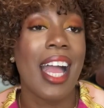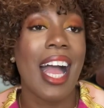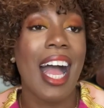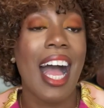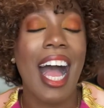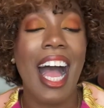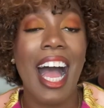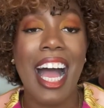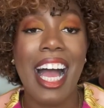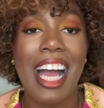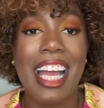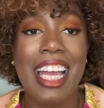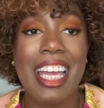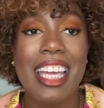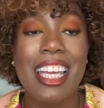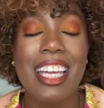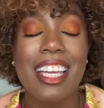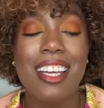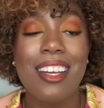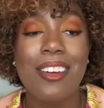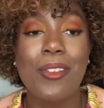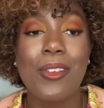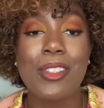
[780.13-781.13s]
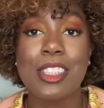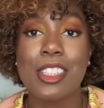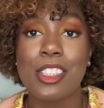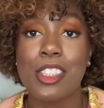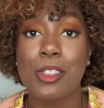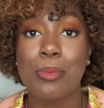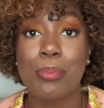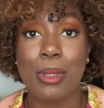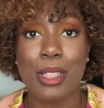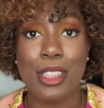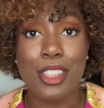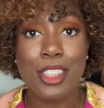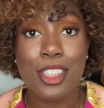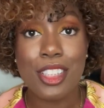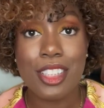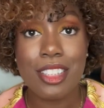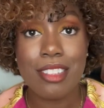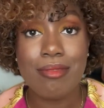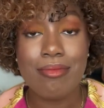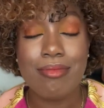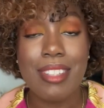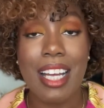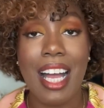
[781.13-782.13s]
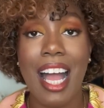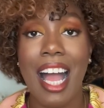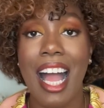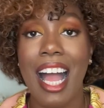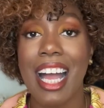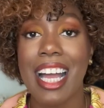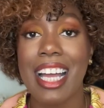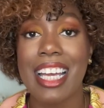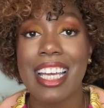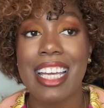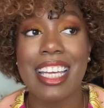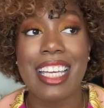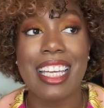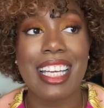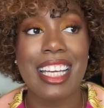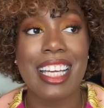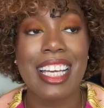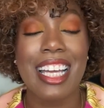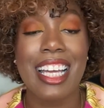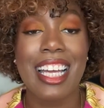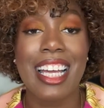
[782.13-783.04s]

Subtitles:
I was a sprinter. I